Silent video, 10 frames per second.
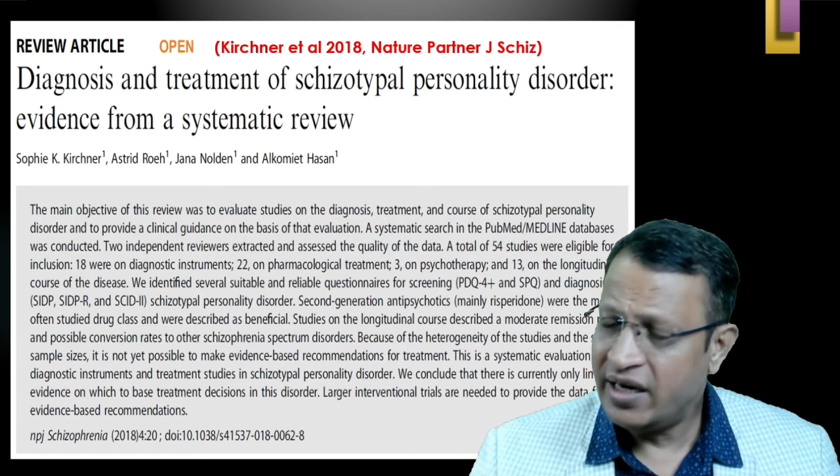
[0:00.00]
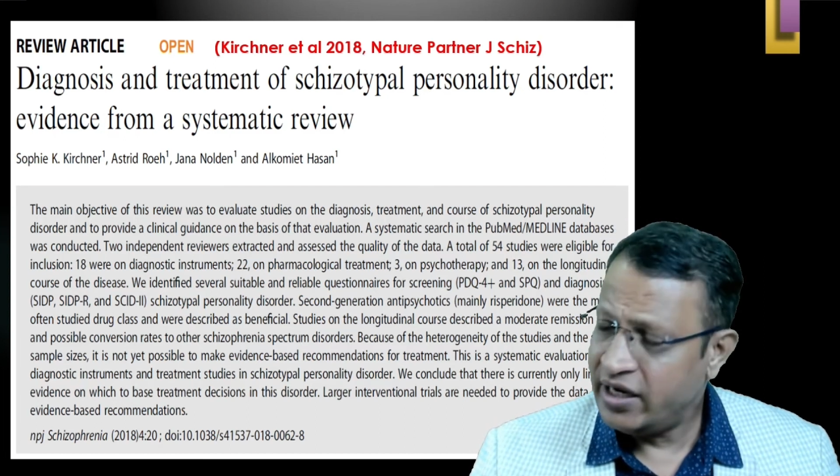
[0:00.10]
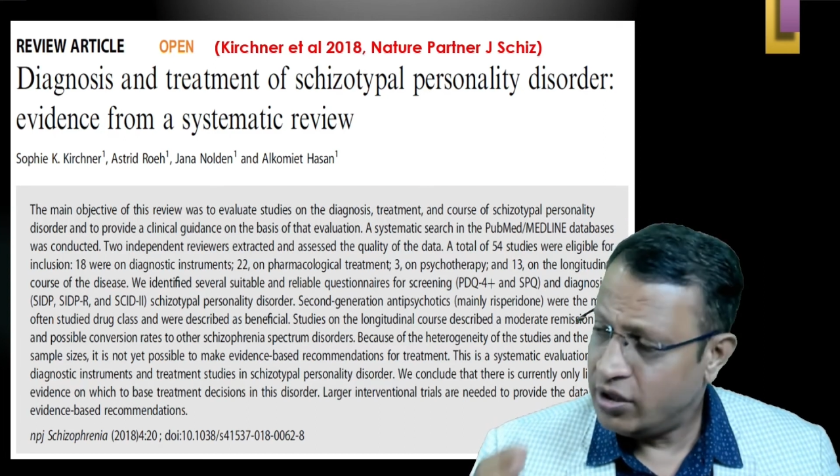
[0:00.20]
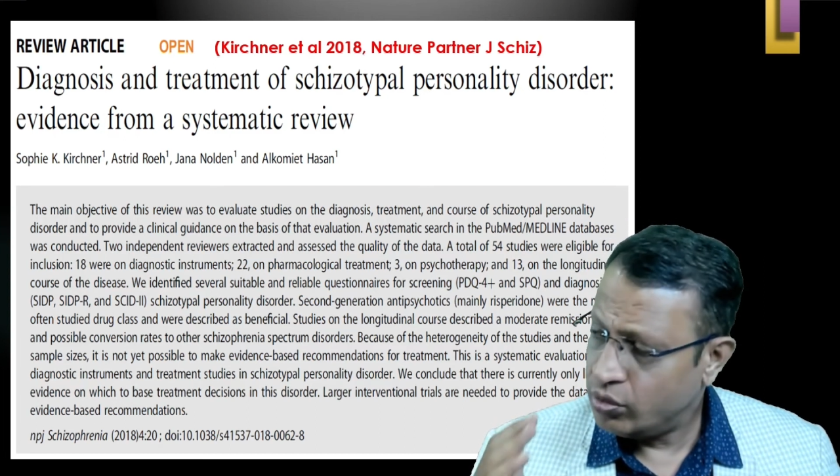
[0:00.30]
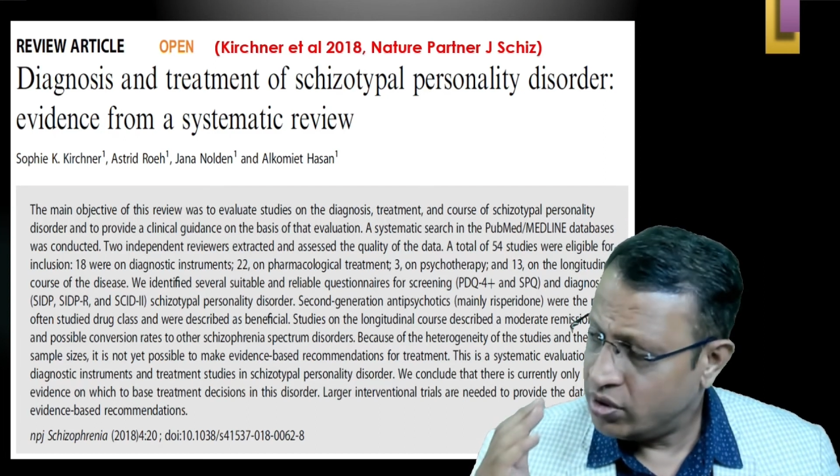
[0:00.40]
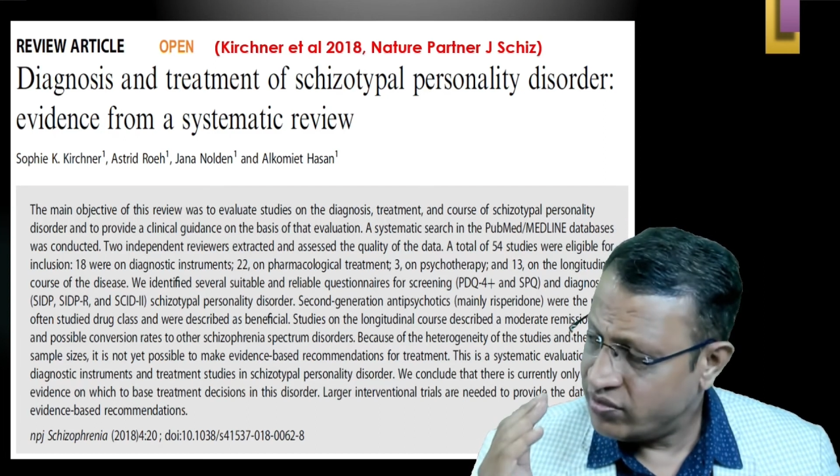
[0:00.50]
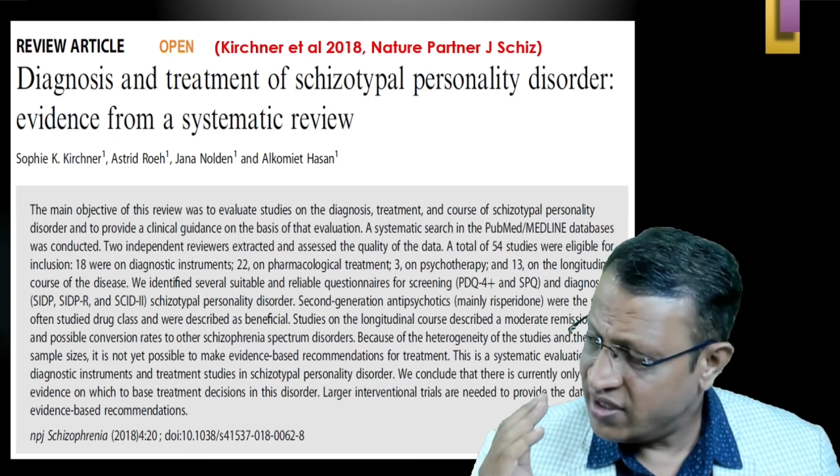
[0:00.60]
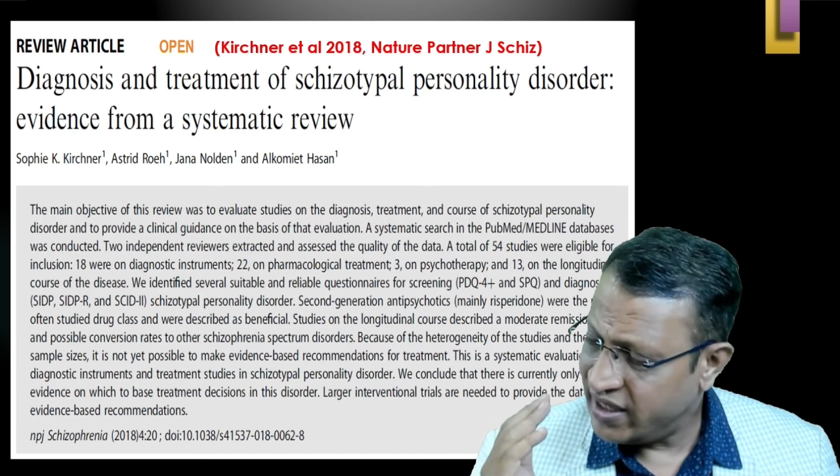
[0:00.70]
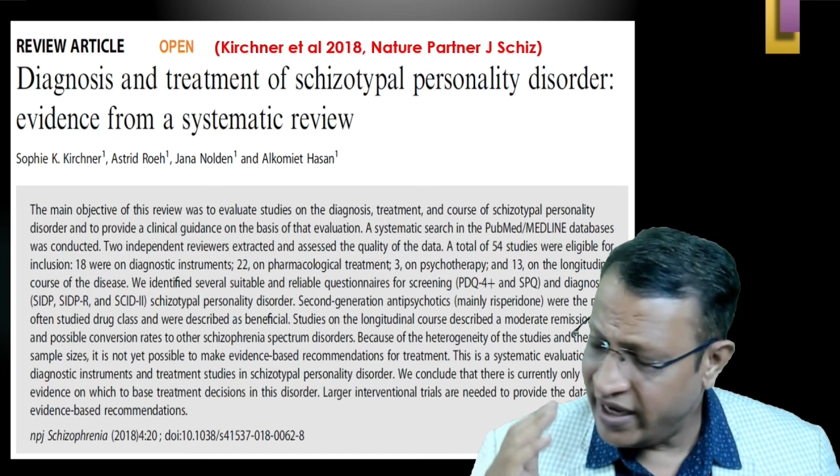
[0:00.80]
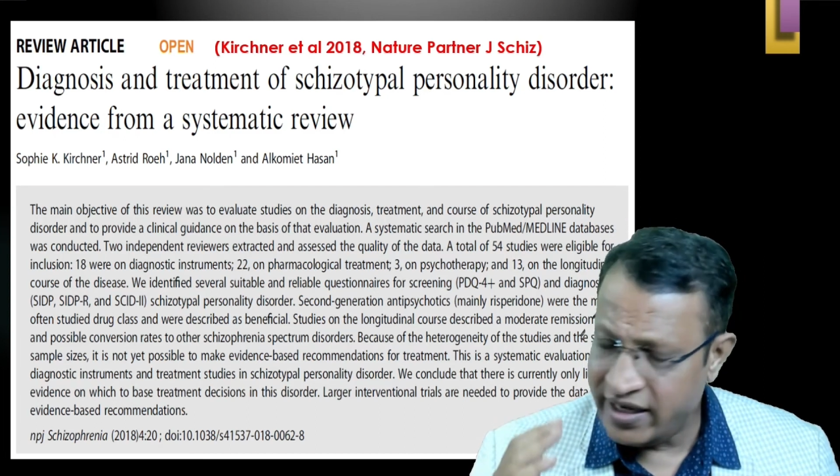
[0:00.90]
in
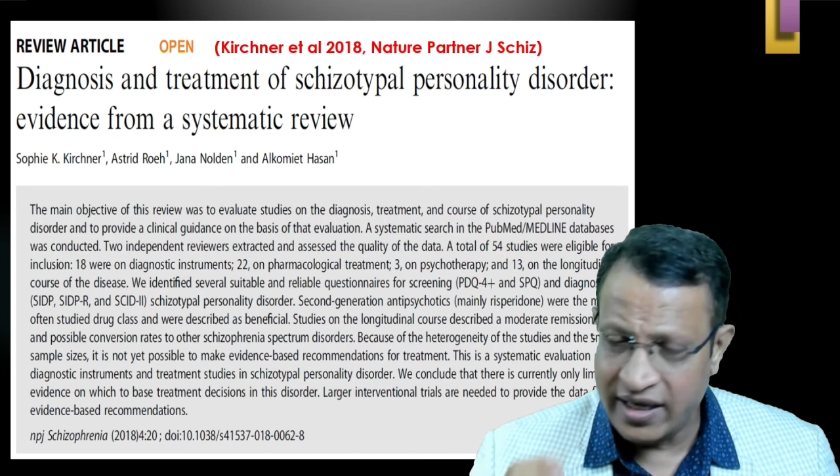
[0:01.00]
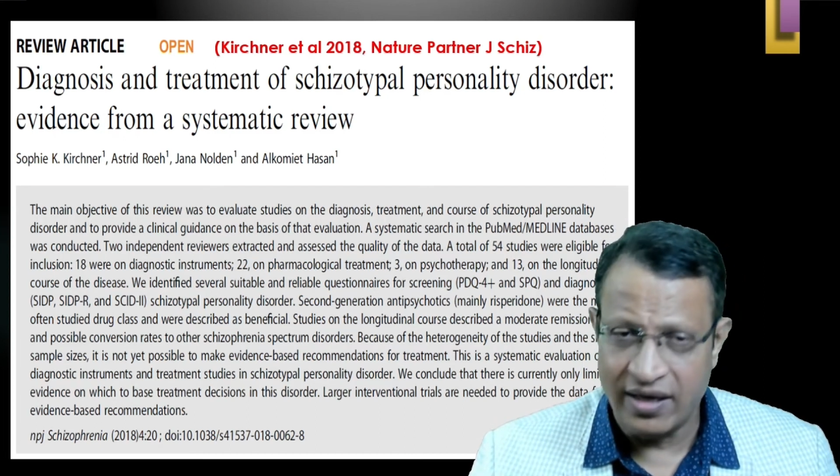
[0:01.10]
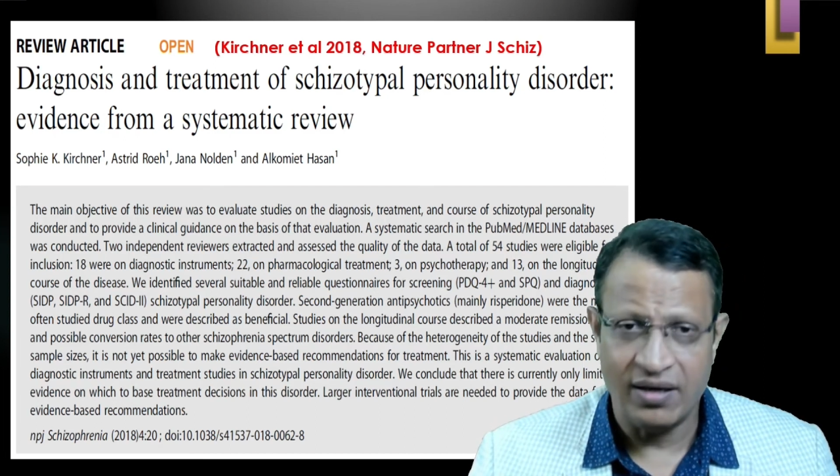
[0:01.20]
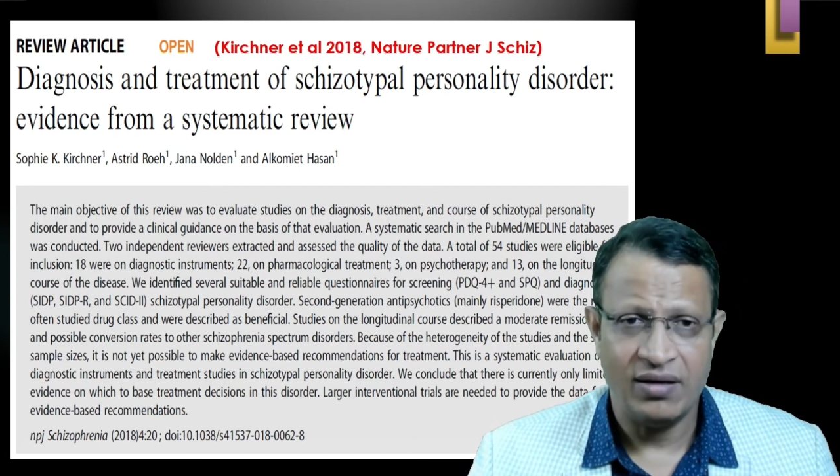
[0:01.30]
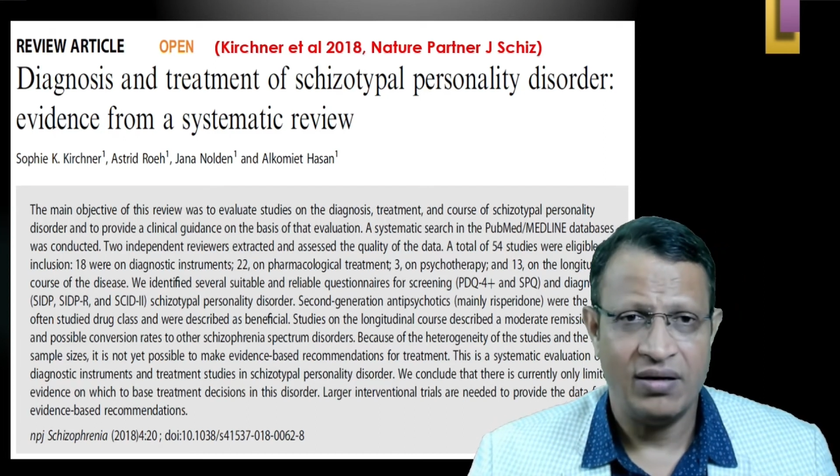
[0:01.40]
2018,